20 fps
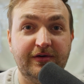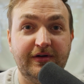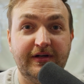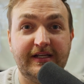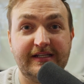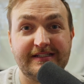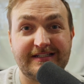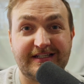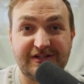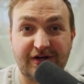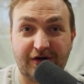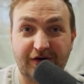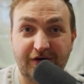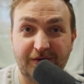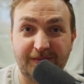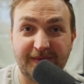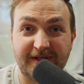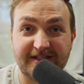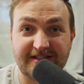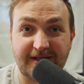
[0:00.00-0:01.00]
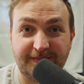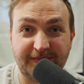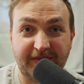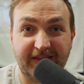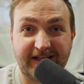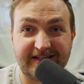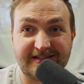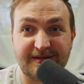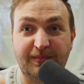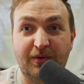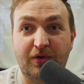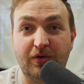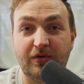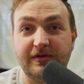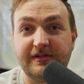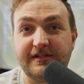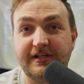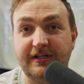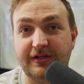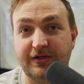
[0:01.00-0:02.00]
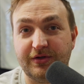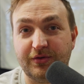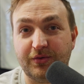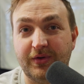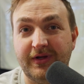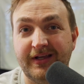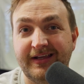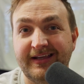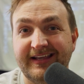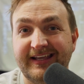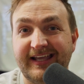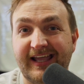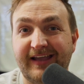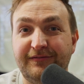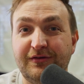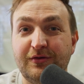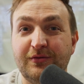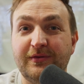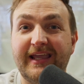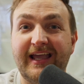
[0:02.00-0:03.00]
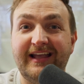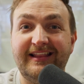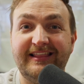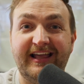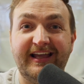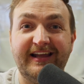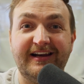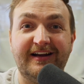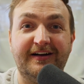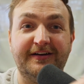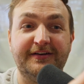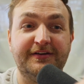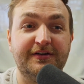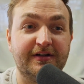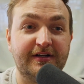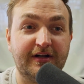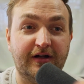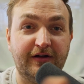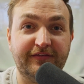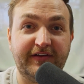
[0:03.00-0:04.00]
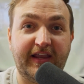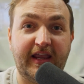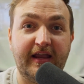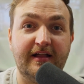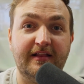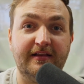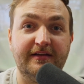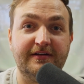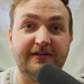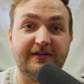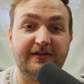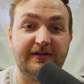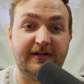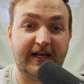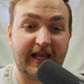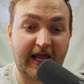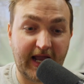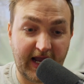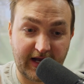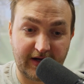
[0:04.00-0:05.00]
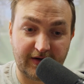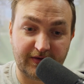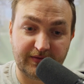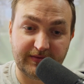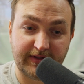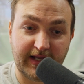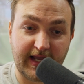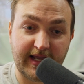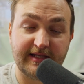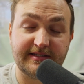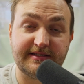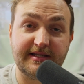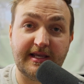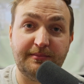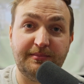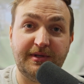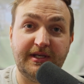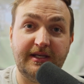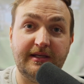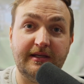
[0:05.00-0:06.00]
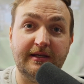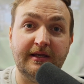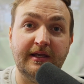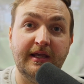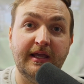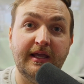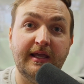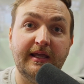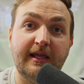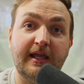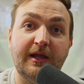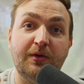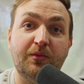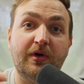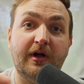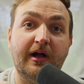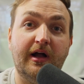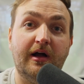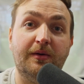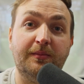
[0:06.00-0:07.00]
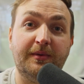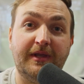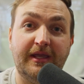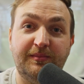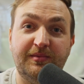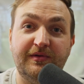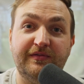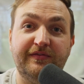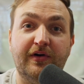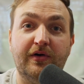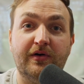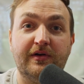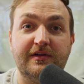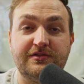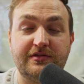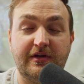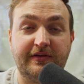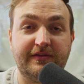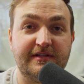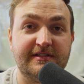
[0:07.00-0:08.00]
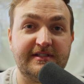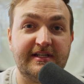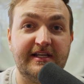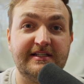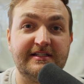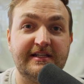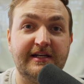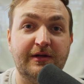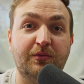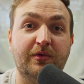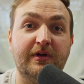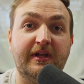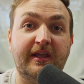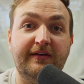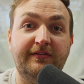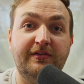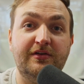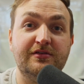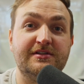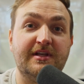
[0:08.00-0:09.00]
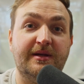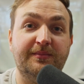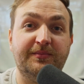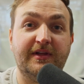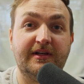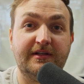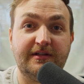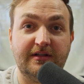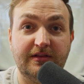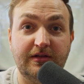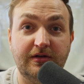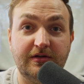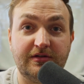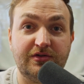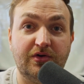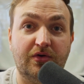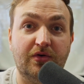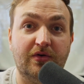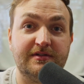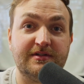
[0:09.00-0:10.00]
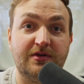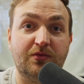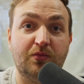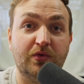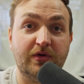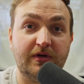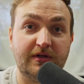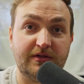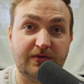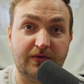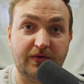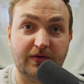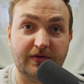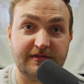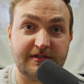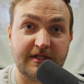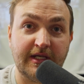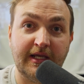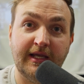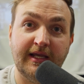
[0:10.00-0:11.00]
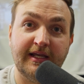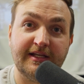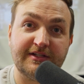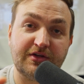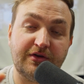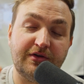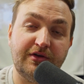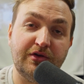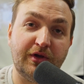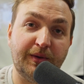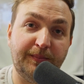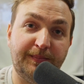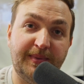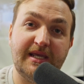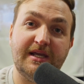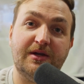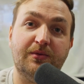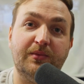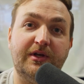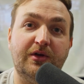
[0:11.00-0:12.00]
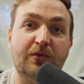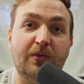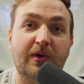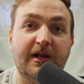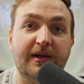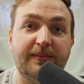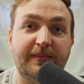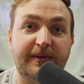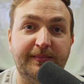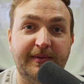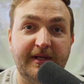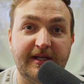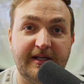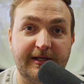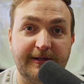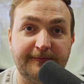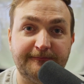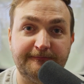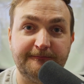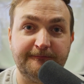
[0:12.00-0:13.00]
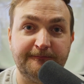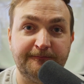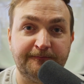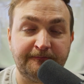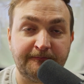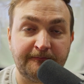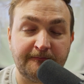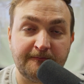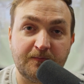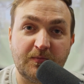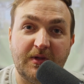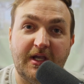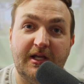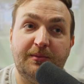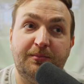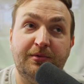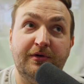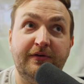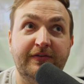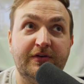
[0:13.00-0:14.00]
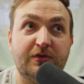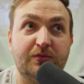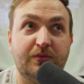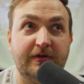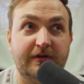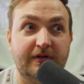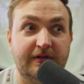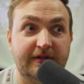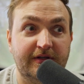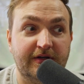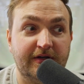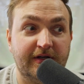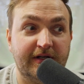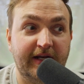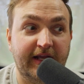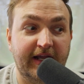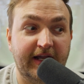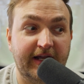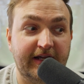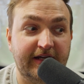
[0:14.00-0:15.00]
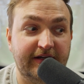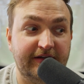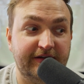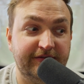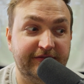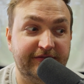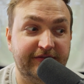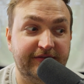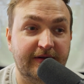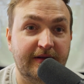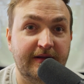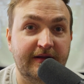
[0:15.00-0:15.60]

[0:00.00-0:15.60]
it is, a tournament, something that's important to you, if you get that on your golf calendar now, ASAP, it will help keep you focused throughout the season. It will give you something to look towards and work towards so you can peak when you want to be peaking. In a perfect world, you're going to have